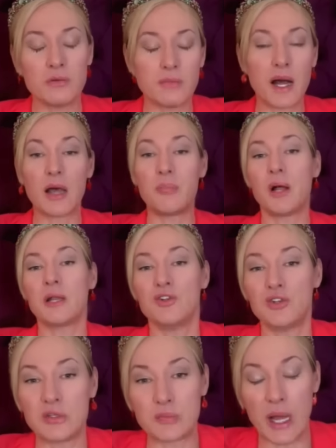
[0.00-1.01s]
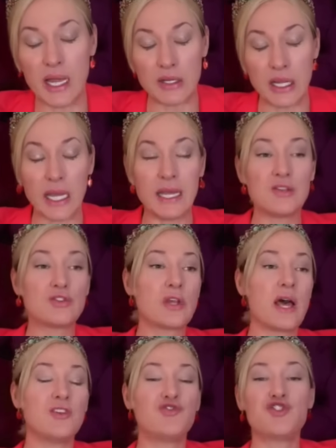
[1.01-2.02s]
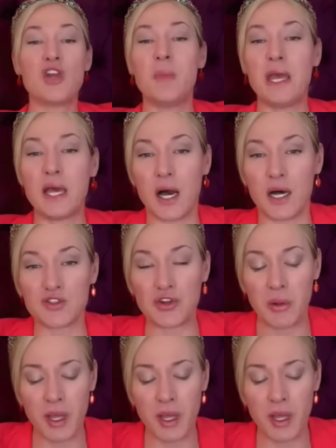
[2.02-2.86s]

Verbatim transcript: my apologies, my dear. It's, uh, it's Jimmy Carter.